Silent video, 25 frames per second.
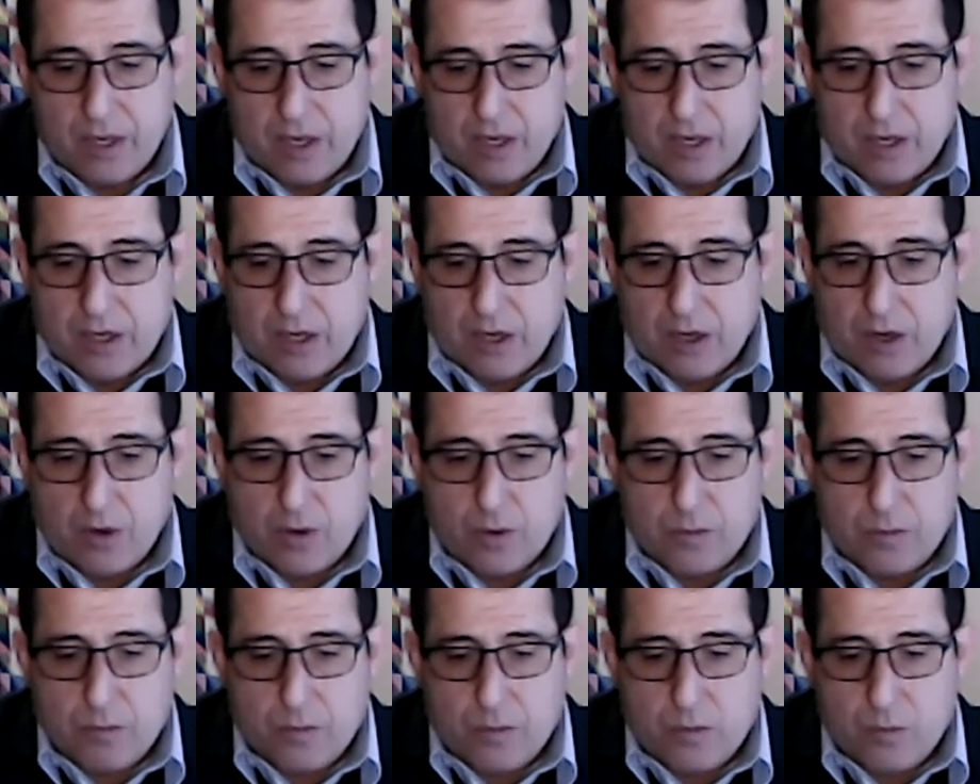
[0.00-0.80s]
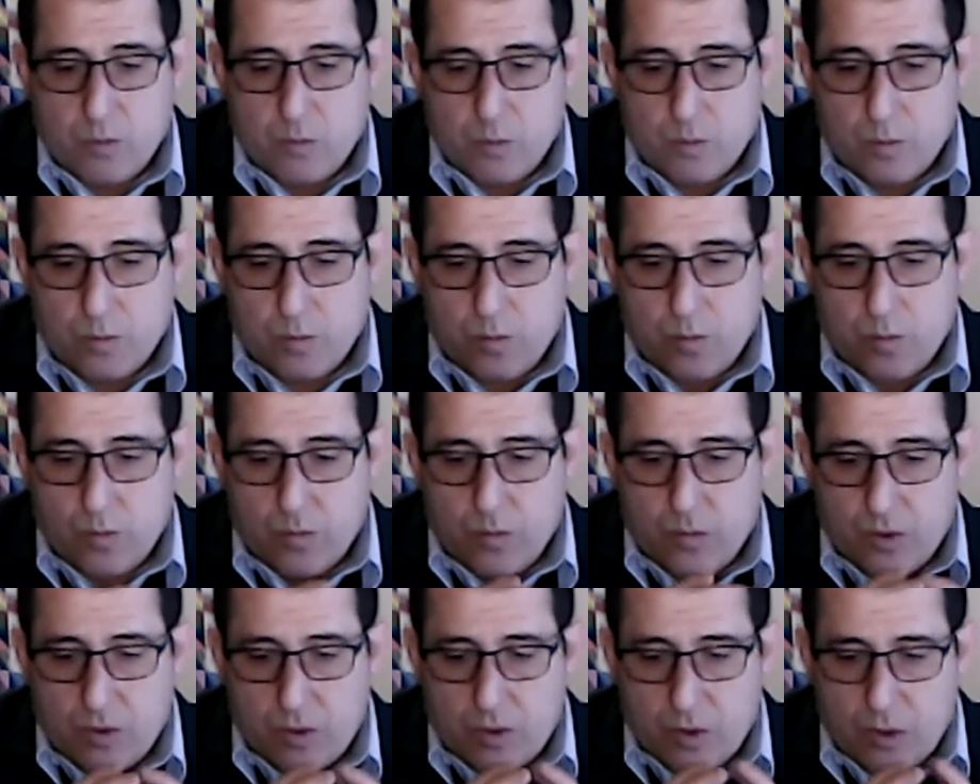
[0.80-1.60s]

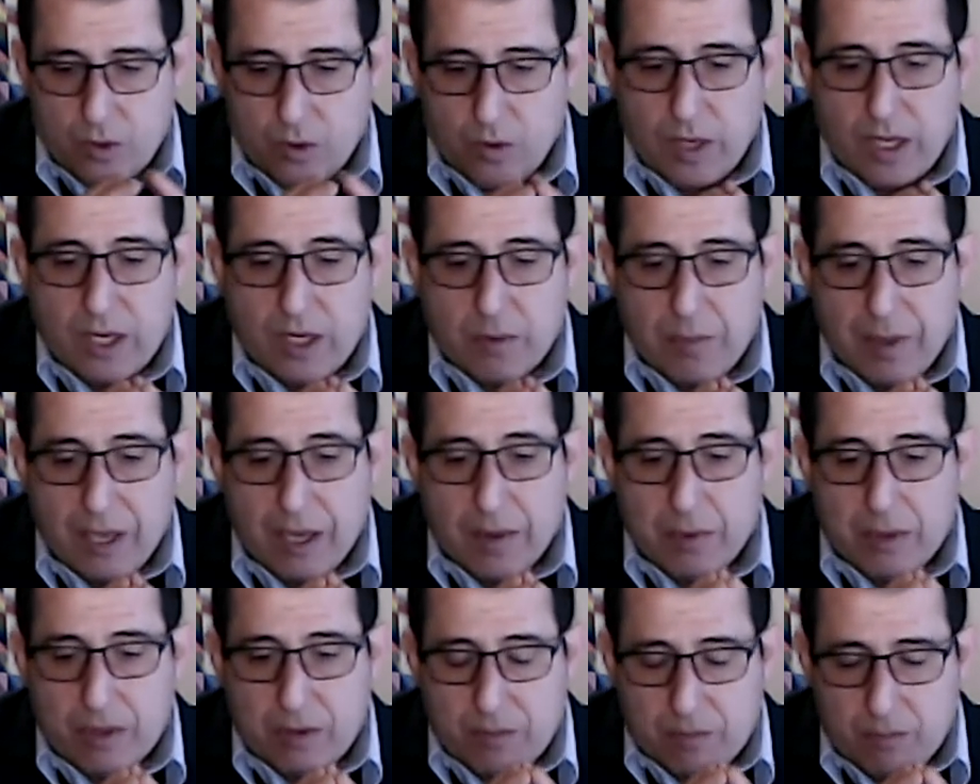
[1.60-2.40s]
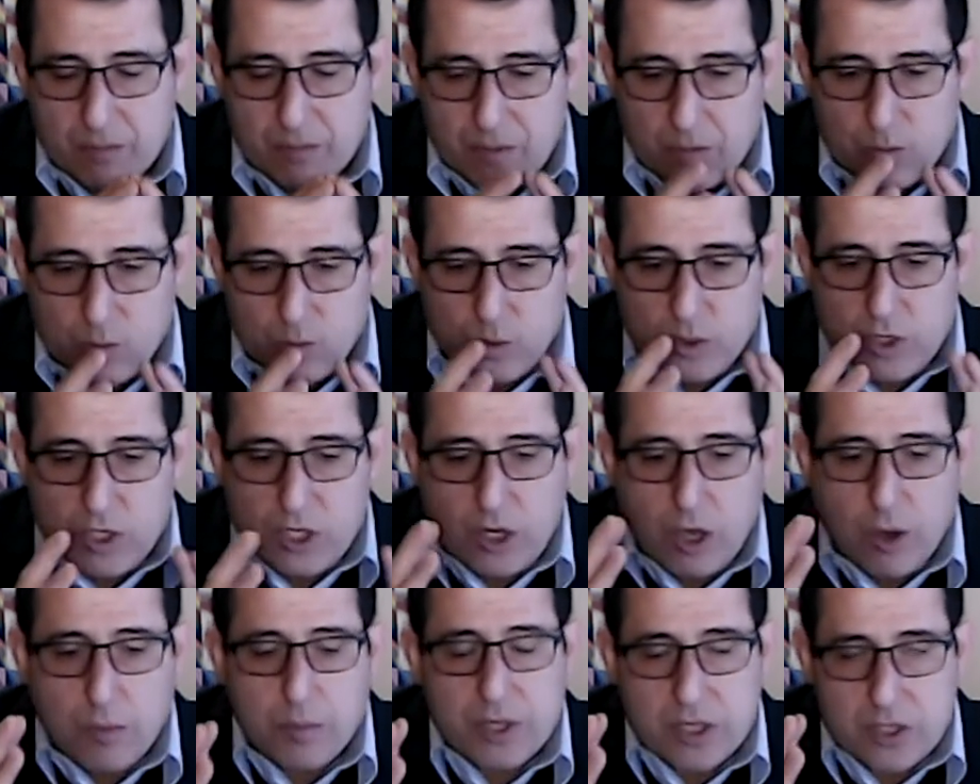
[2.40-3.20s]
you need to be able to, when
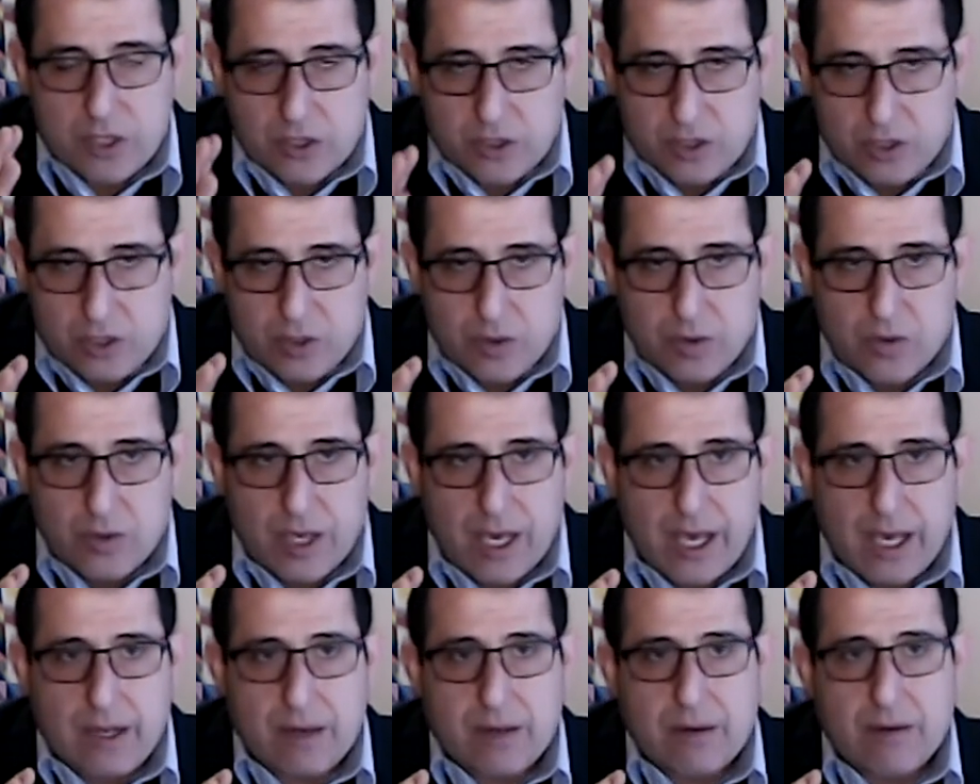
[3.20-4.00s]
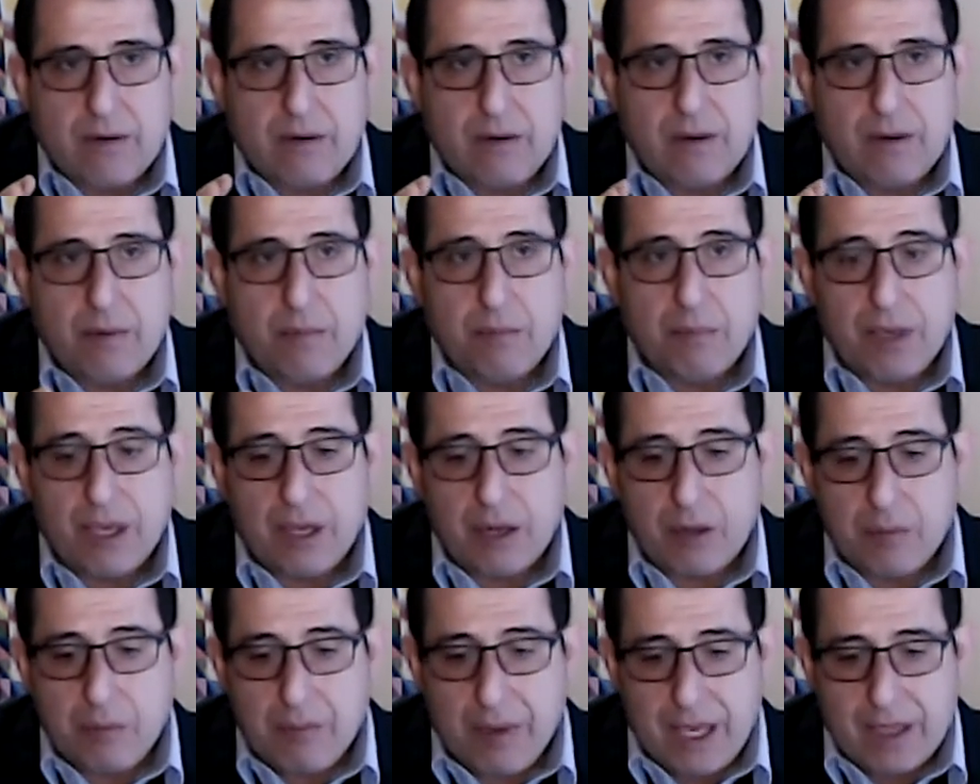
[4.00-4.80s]
companies do that and being
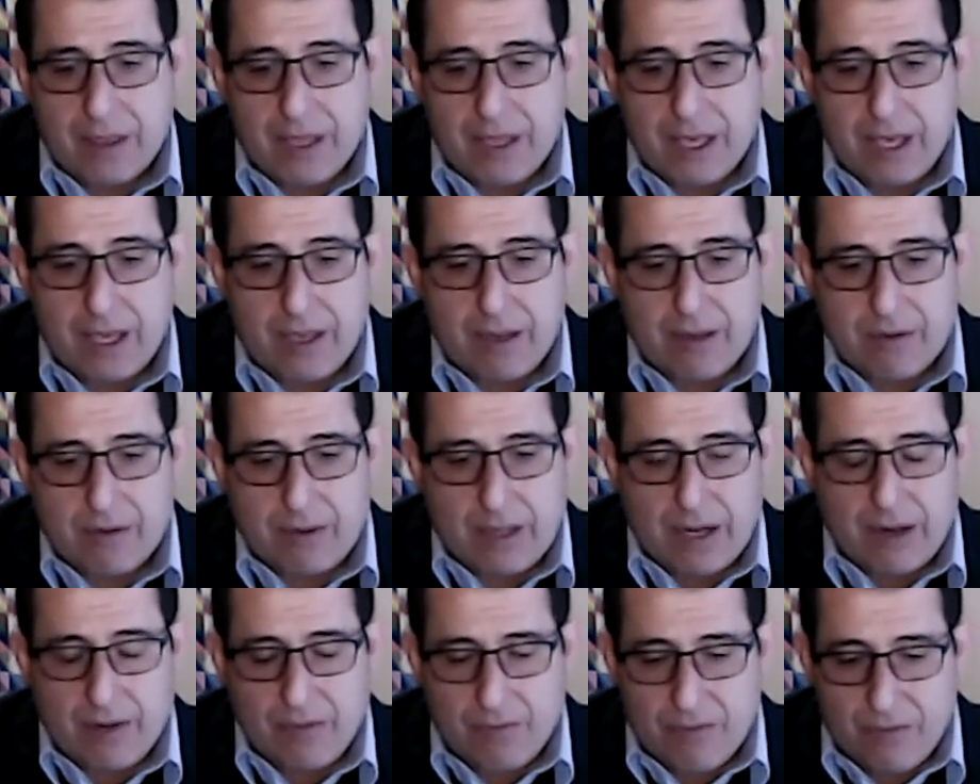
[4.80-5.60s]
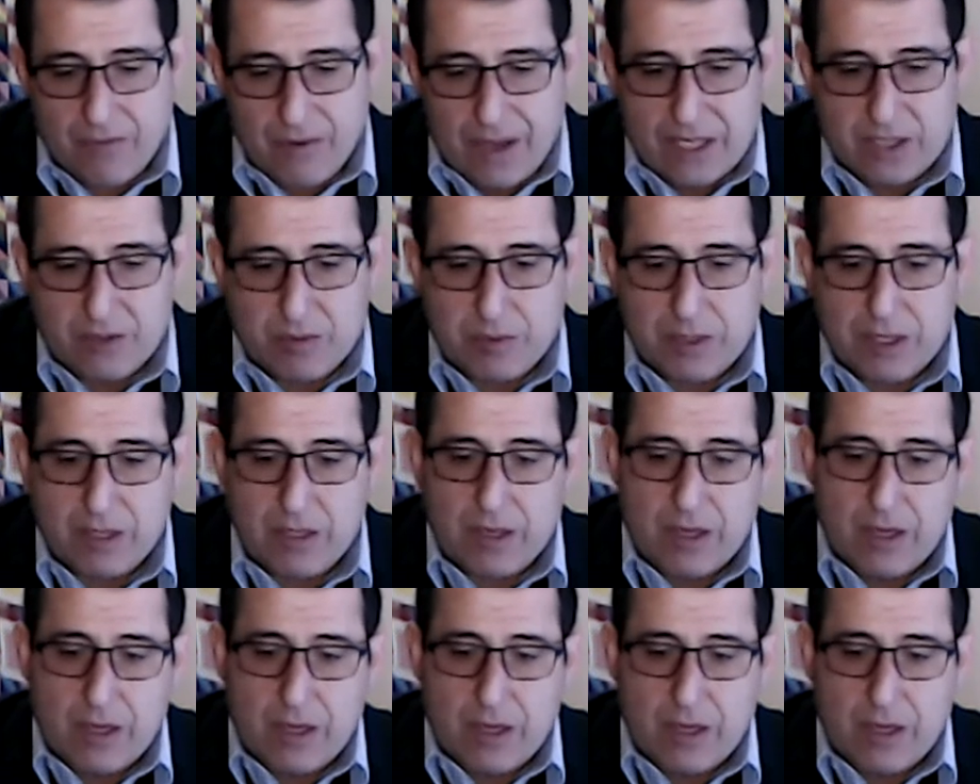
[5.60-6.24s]
able to make that investment,